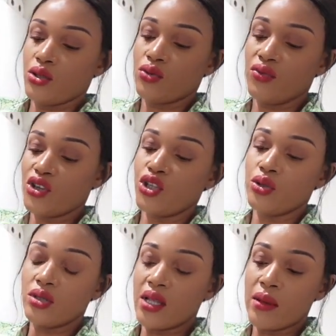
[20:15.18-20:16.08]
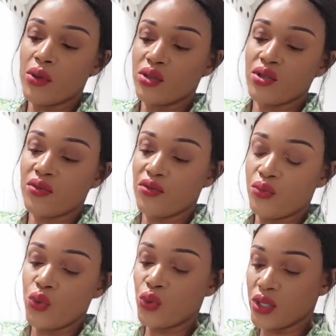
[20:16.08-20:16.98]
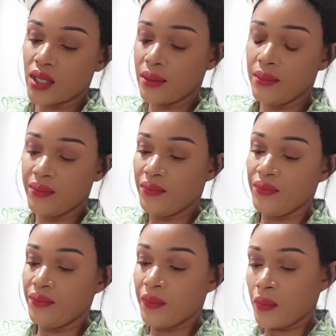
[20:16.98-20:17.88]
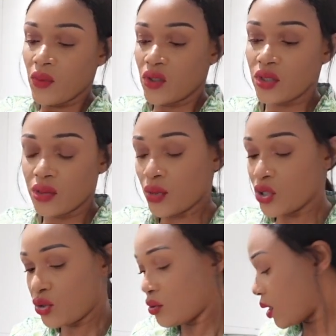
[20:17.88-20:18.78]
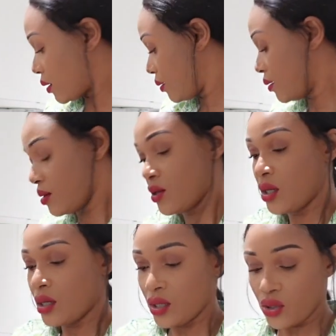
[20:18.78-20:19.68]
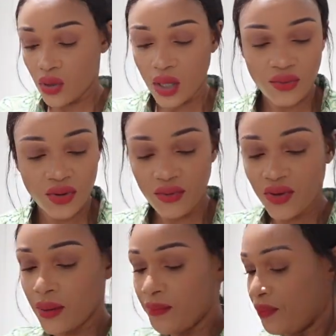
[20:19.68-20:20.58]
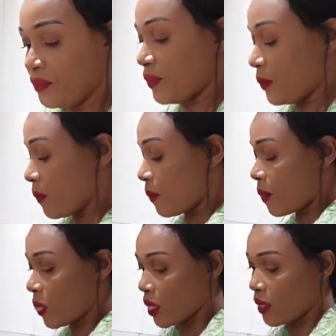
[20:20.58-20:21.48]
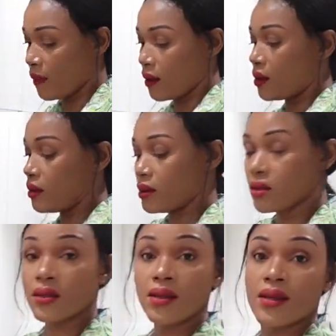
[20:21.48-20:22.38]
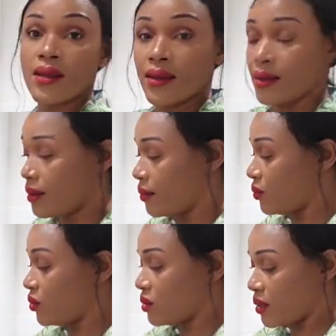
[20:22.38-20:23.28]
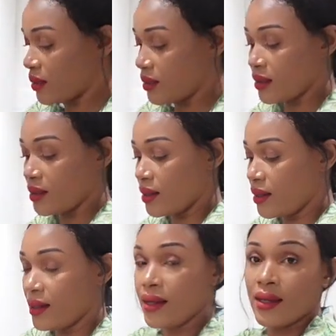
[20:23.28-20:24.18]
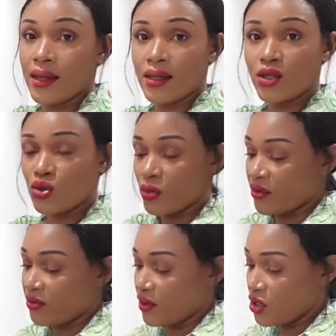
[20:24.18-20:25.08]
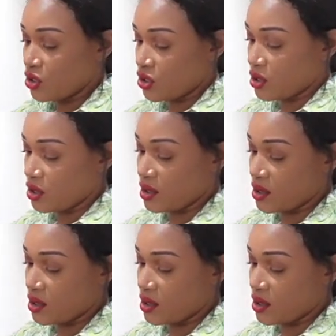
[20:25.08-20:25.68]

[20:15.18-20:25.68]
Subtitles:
to reduce the amount of water, just make sure that you get rid of it. And yeah, just adding into my fish,